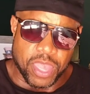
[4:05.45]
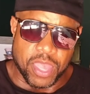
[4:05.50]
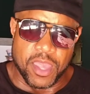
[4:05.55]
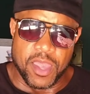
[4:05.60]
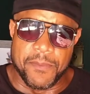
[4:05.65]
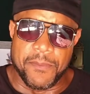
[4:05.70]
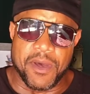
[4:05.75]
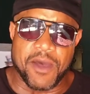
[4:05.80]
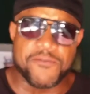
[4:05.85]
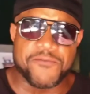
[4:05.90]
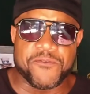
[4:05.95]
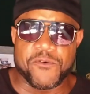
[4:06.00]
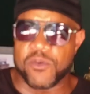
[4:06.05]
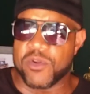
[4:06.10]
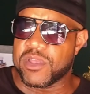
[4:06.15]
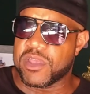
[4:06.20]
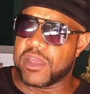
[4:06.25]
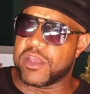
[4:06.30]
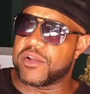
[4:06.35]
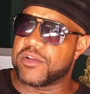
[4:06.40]
in my 4
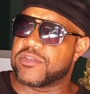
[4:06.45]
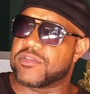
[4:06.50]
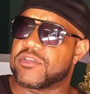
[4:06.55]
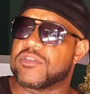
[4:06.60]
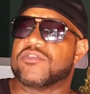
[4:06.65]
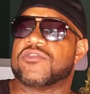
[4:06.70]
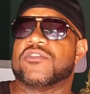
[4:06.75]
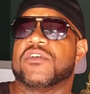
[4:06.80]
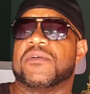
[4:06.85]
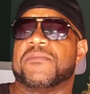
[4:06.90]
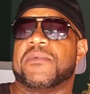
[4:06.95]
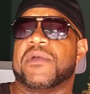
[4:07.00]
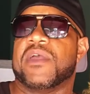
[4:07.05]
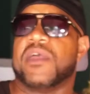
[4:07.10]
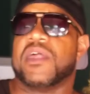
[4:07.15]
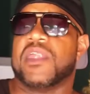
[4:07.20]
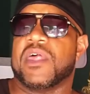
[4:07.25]
years and shit, man.